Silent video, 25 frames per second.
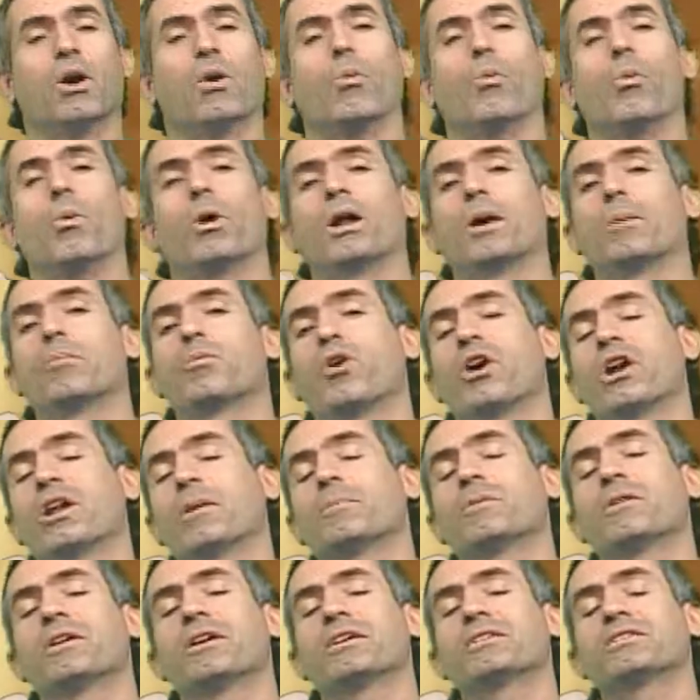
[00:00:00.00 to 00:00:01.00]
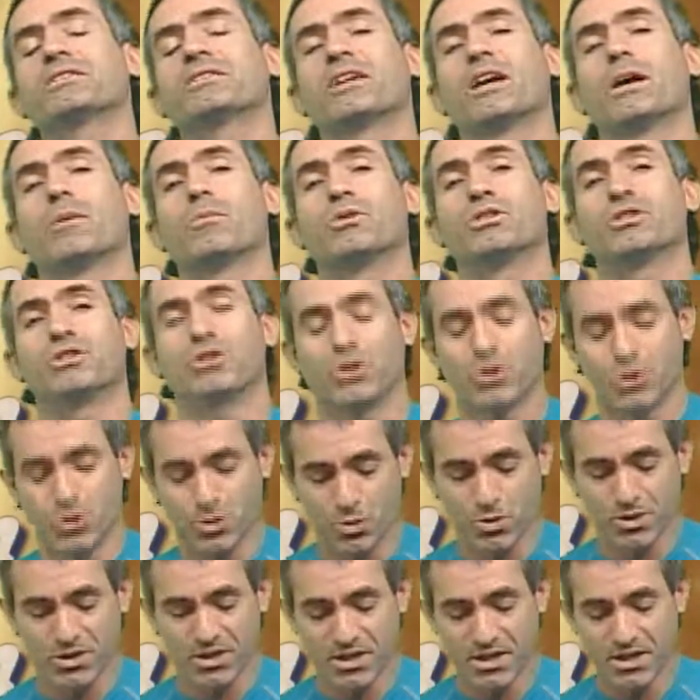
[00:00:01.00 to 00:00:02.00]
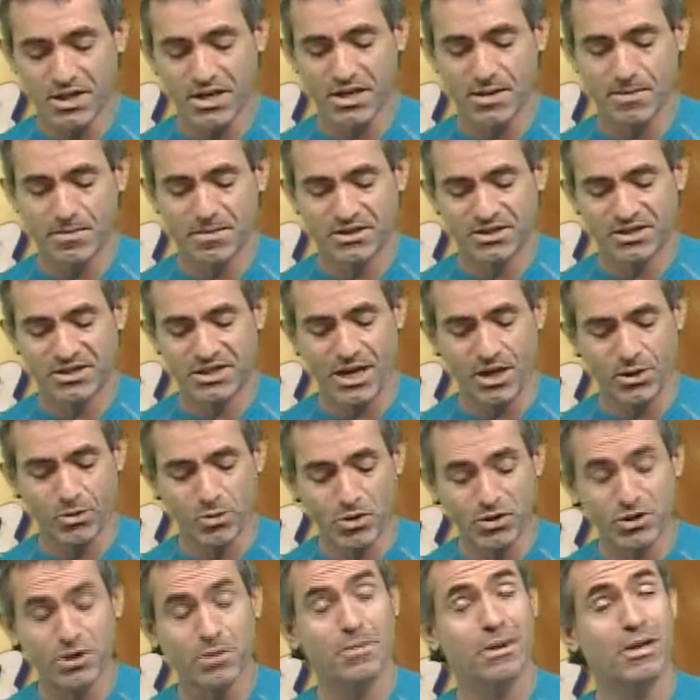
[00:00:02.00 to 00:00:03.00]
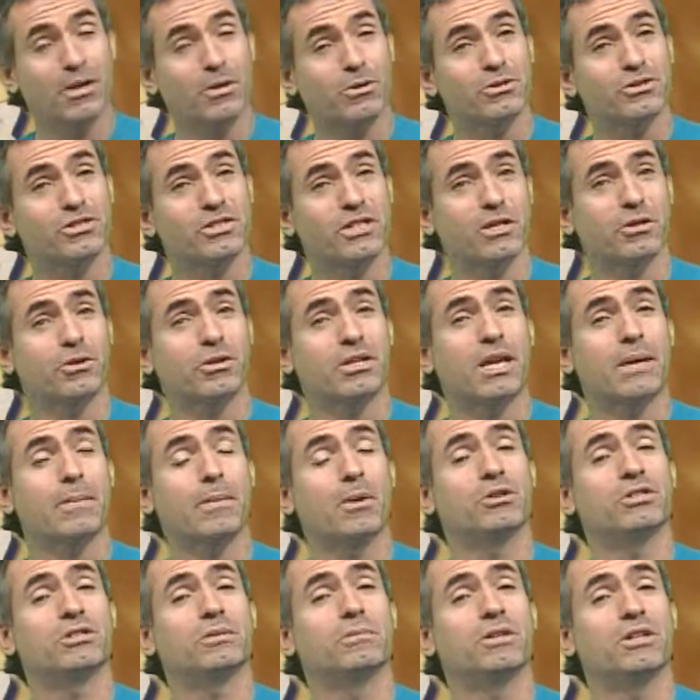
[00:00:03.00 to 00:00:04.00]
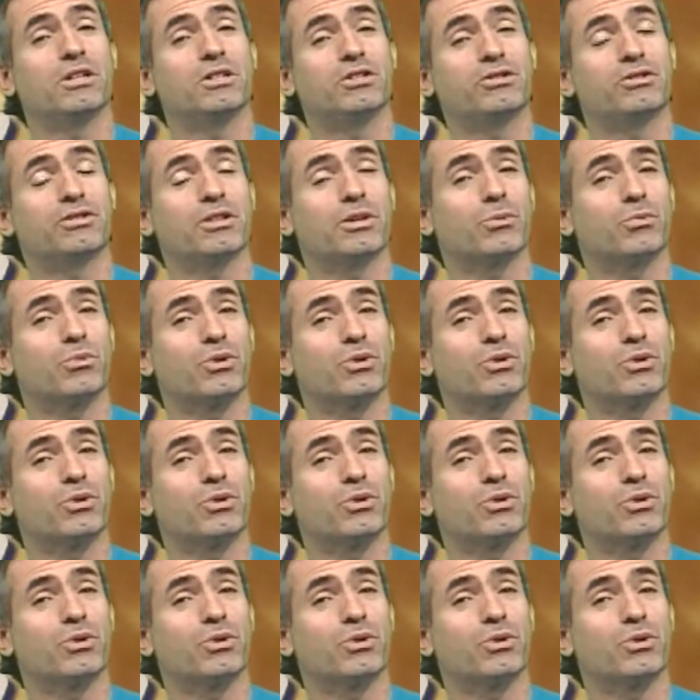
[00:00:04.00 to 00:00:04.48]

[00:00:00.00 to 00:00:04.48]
What I brought up last time was the UT Southwestern Medical Center came out with some interesting